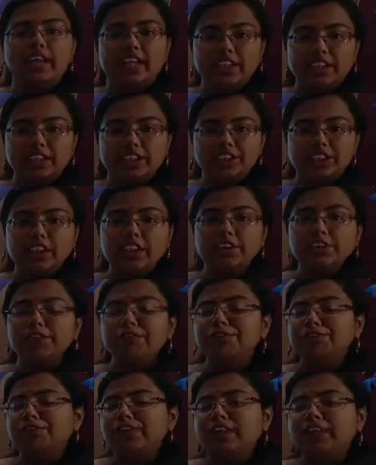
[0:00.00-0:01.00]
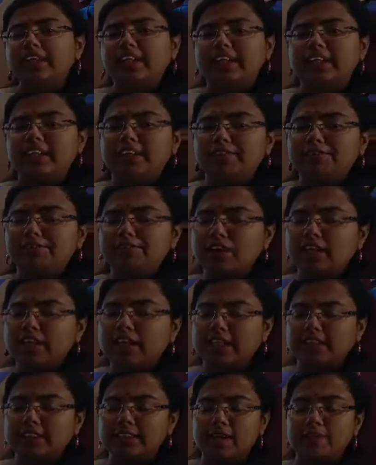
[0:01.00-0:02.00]
energy, if we give one
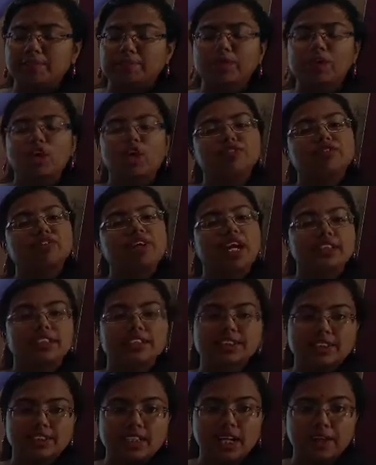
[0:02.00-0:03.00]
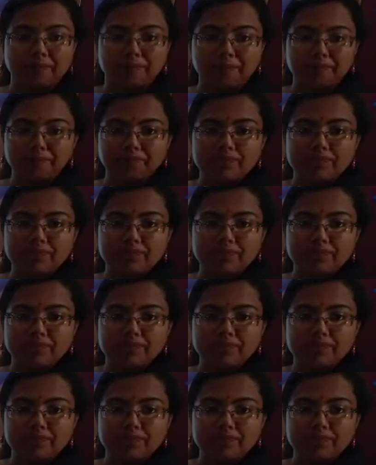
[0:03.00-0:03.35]
example of Rajasthan,